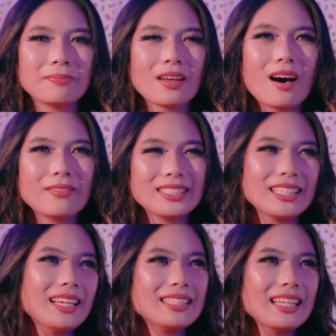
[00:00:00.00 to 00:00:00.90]

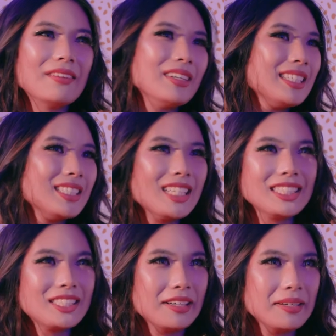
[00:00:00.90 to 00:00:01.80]
obviously, it's every DJ's
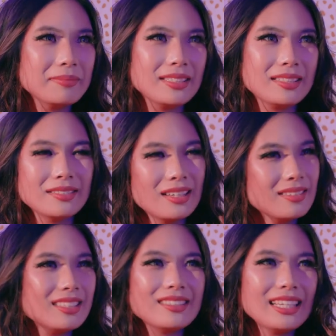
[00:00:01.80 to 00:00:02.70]
dream to do
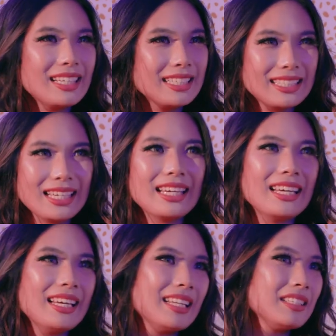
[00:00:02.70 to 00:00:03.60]

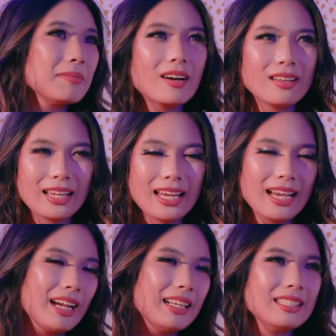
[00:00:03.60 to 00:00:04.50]
EDC and
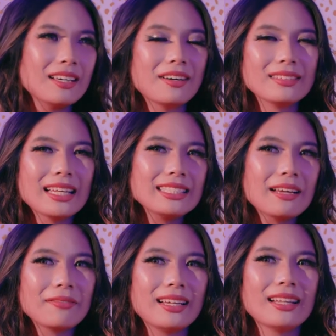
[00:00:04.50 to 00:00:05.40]
Tomorrowland, so that's
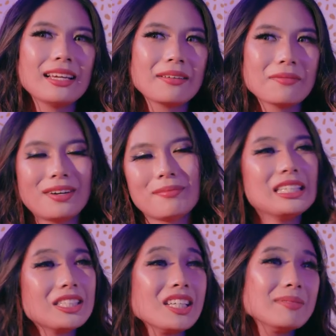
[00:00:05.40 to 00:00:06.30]
definitely, like, one of my
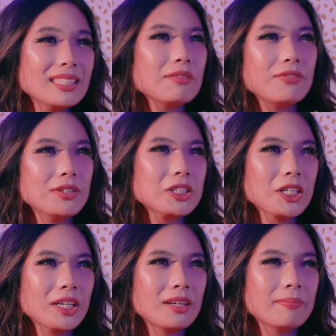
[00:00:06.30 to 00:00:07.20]
dreams in the
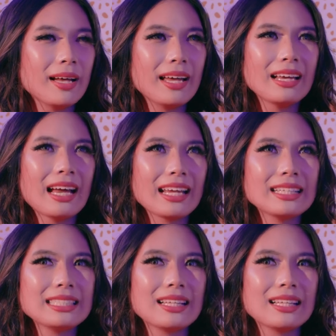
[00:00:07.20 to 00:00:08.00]
future, but I guess the